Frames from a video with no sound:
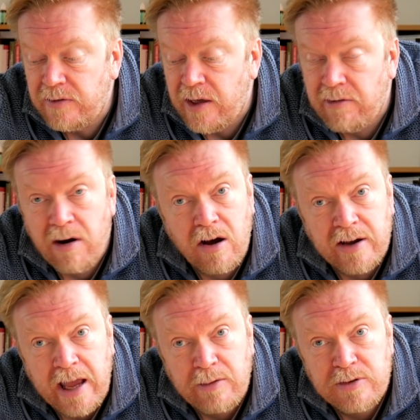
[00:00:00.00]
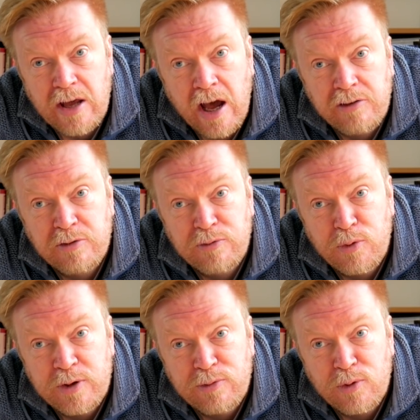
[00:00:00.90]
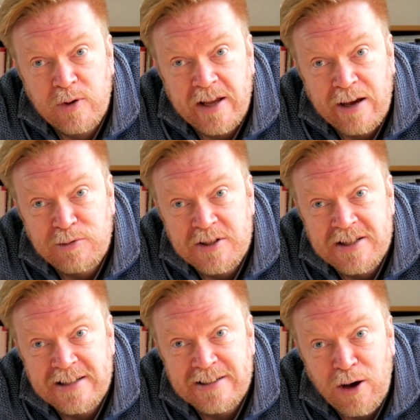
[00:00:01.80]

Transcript: there are count one hundred forty-four countersinked